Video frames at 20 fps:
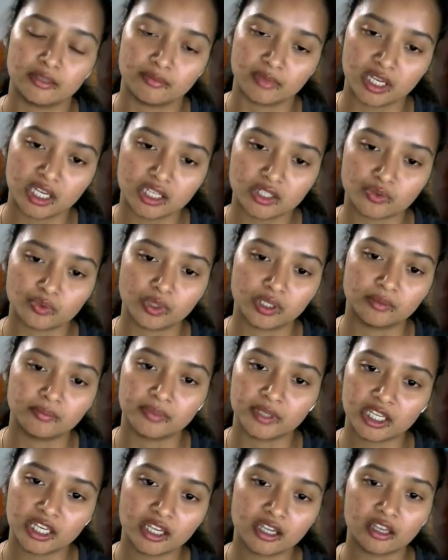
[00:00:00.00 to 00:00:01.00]
image
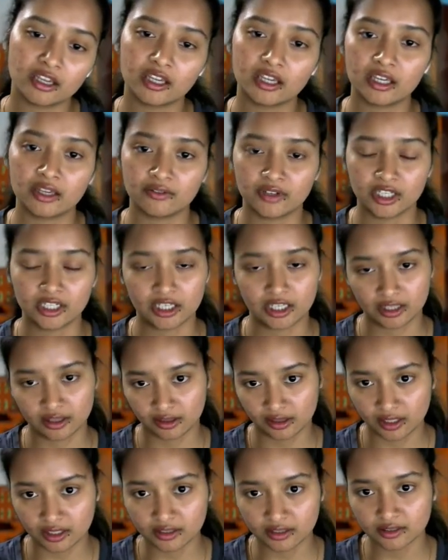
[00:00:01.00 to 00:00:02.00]
will be given
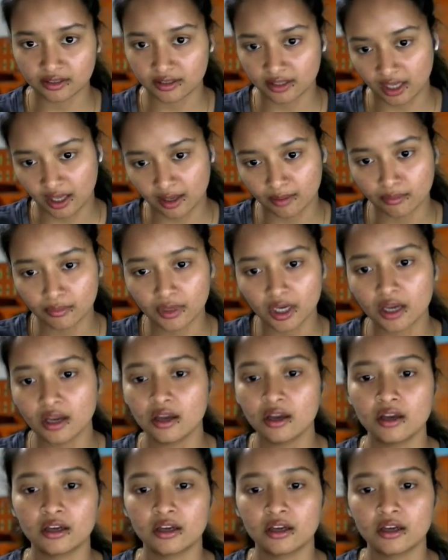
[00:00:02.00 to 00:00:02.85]
in the same